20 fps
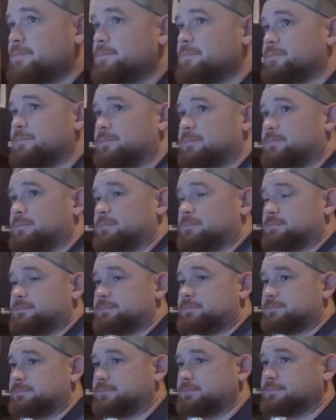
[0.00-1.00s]

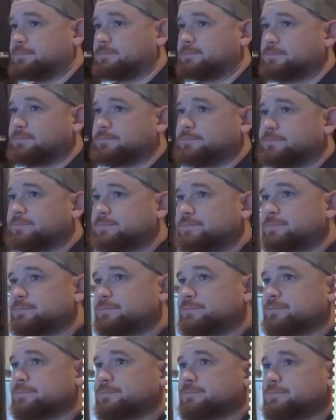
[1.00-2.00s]

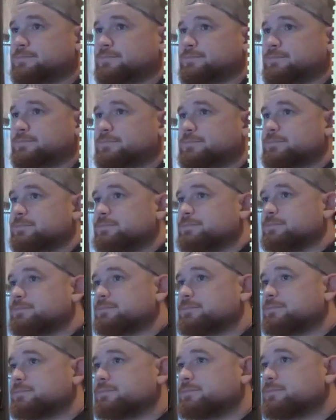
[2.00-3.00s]

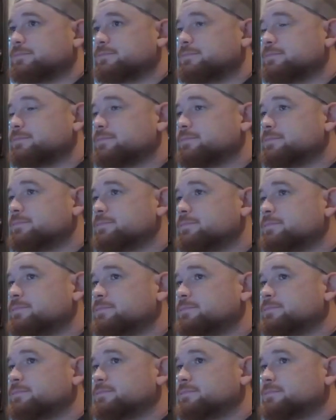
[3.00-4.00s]

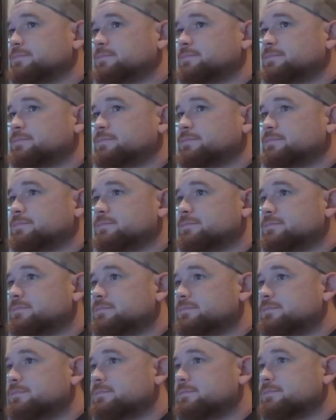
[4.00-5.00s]

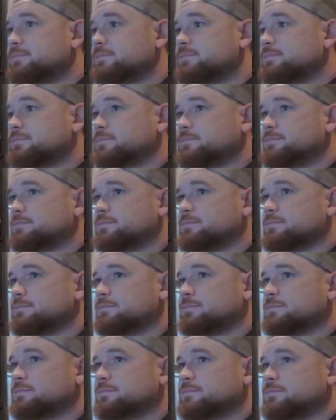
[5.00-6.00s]

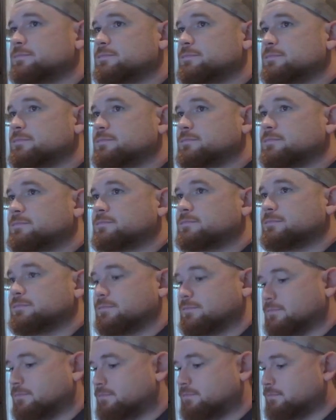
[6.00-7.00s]
No words are spoken by the person on screen.